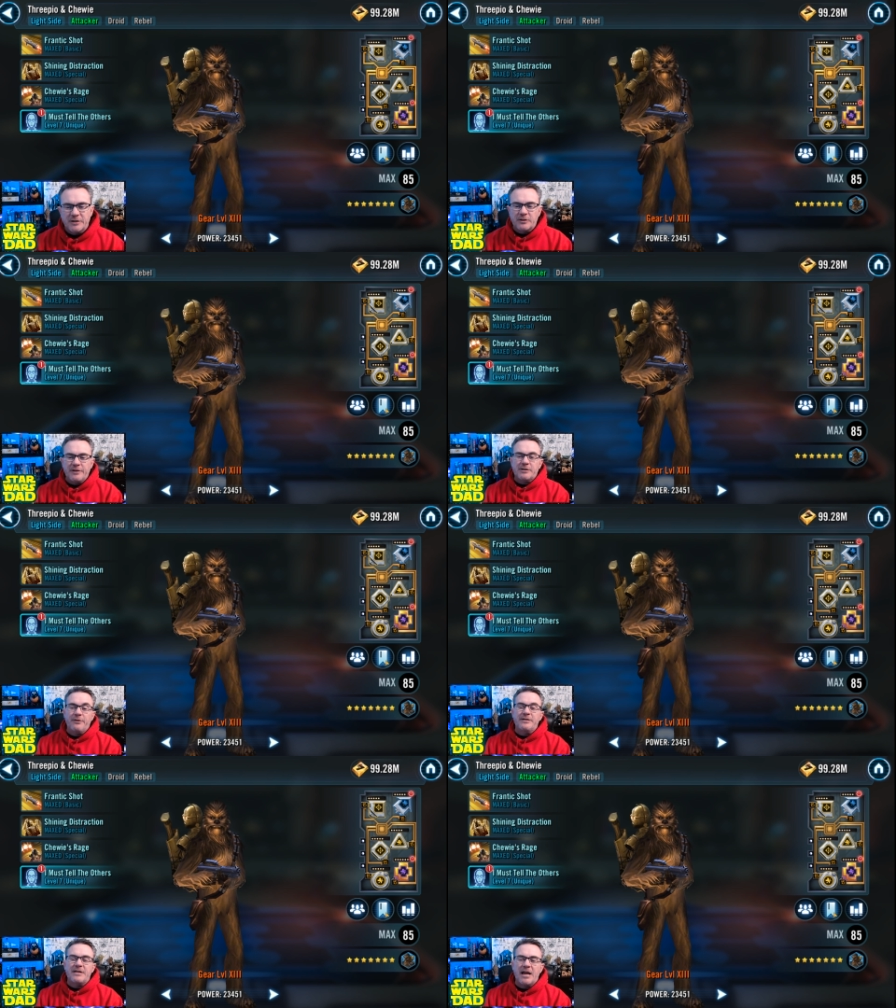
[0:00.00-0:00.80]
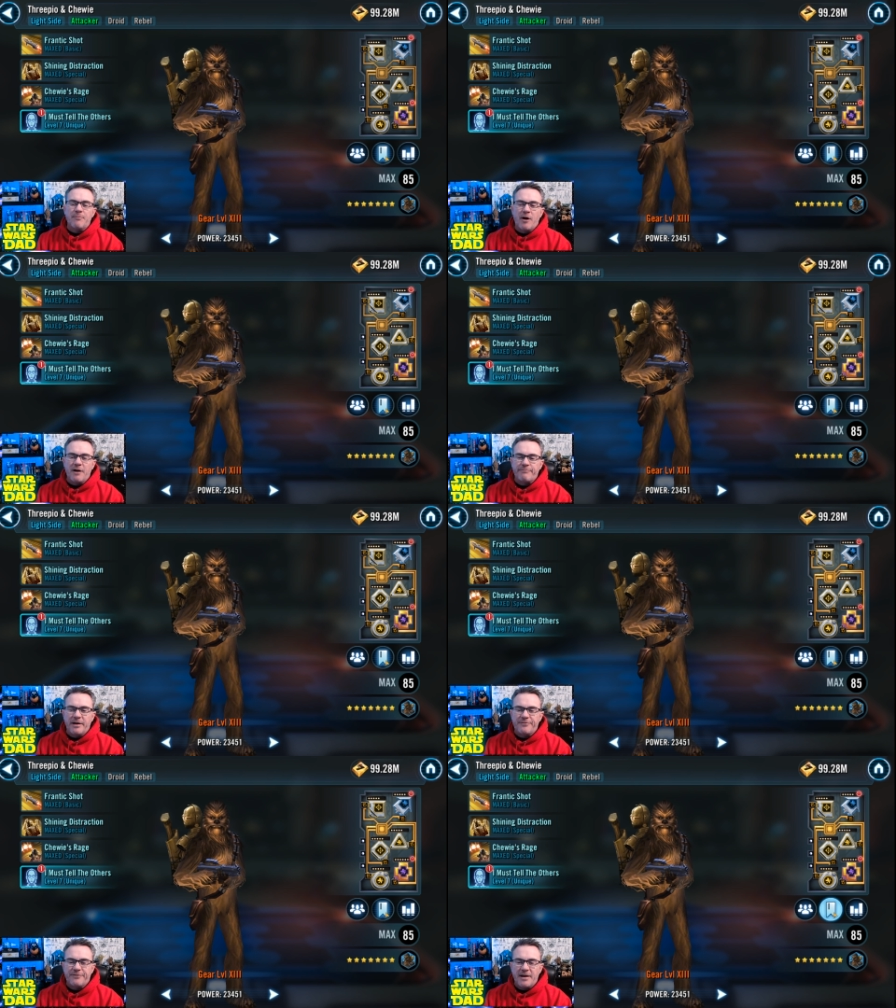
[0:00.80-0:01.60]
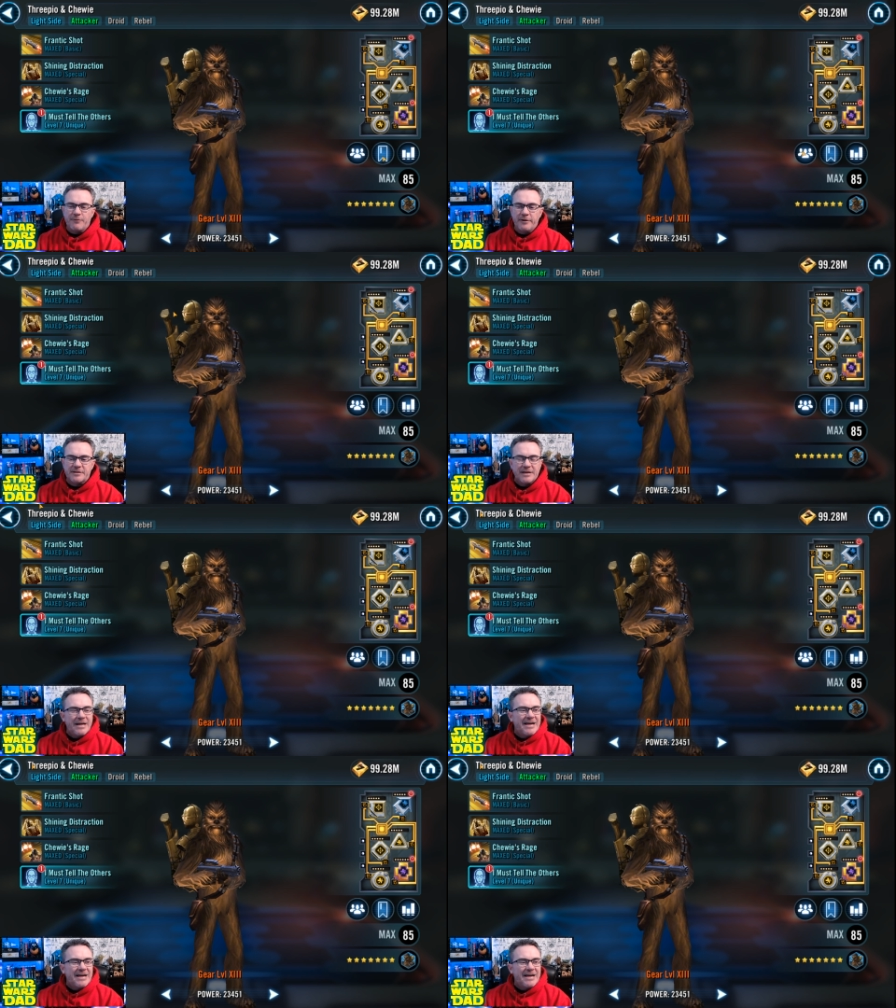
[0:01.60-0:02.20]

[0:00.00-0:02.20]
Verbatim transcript: So let's go ahead and take them off my favorites